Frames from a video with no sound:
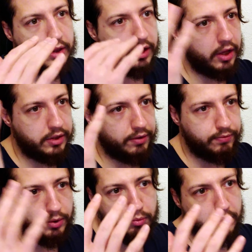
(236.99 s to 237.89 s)
as
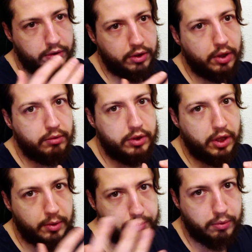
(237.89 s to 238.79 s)
if you were
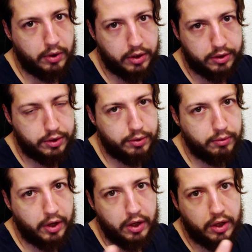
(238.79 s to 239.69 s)
teleported
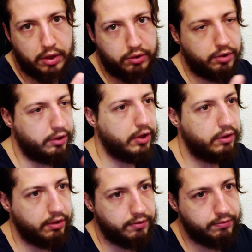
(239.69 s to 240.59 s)
to a
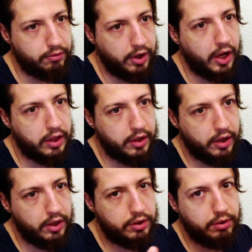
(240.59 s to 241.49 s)
alternative reality,